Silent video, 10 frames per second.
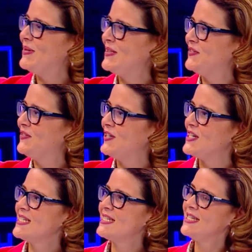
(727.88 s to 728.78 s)
but at
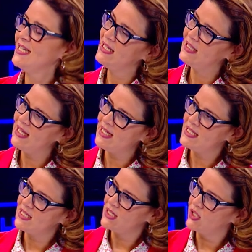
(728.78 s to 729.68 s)
first,
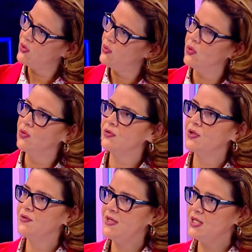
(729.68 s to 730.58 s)
let's go
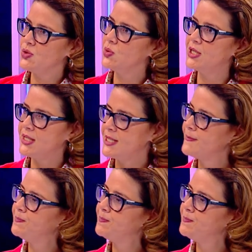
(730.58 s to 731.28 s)
over these words.